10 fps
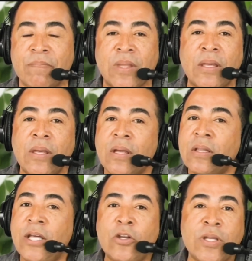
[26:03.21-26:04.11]
to
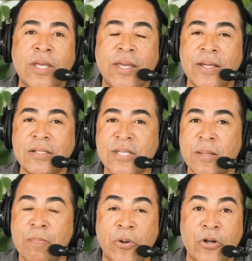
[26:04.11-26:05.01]
win when your
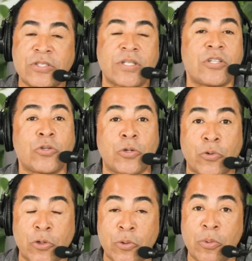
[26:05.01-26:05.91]
back's against the
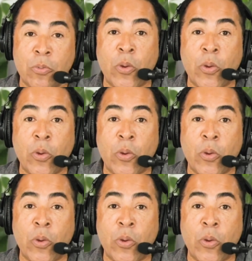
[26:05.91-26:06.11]
wall.